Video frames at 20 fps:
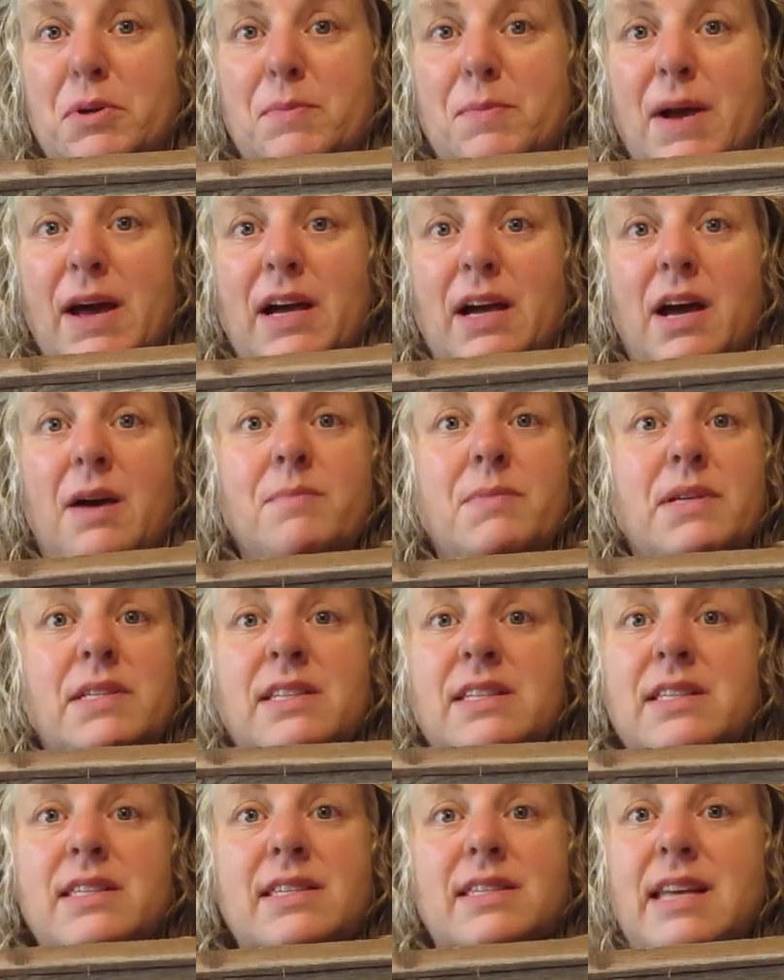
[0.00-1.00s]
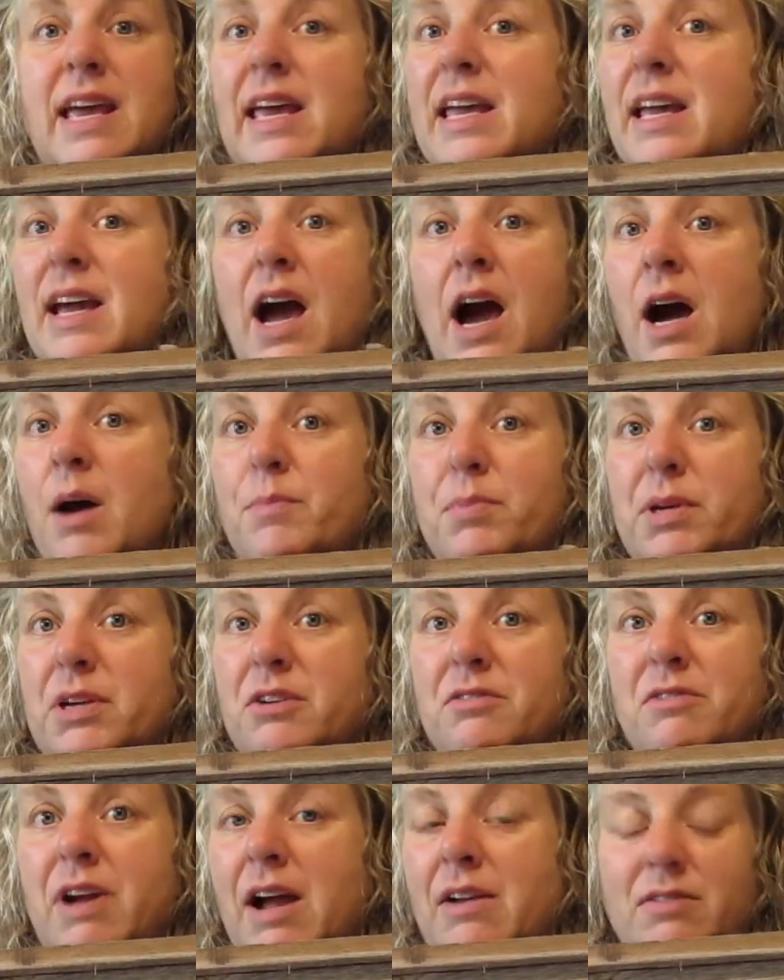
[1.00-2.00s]
put it back up because it's staying up
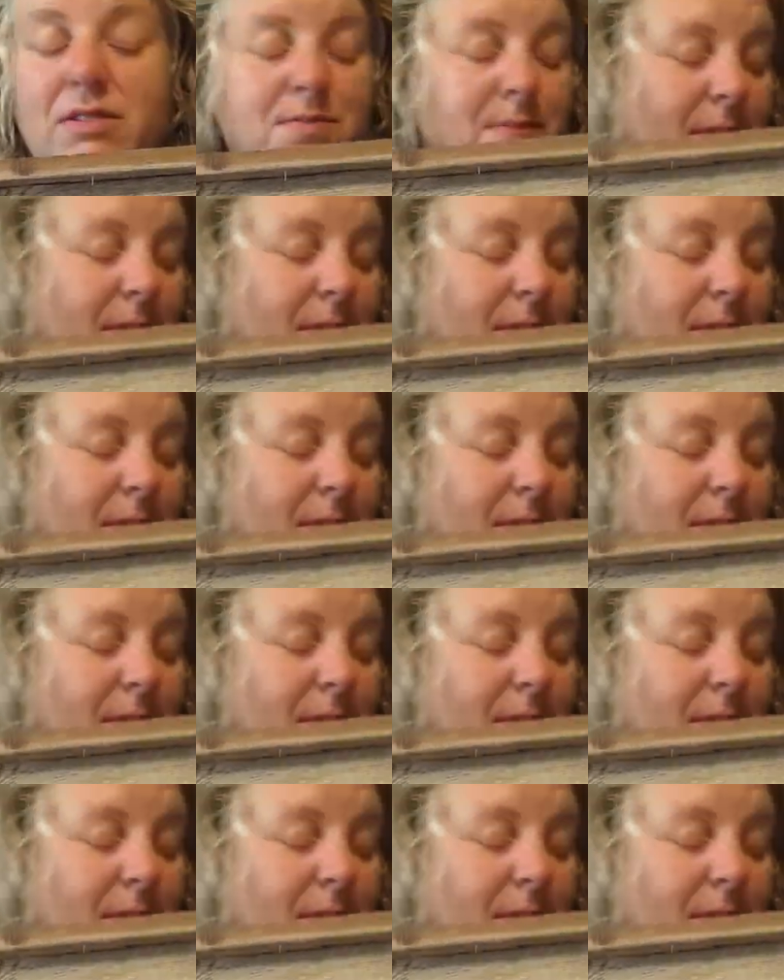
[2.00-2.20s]
year round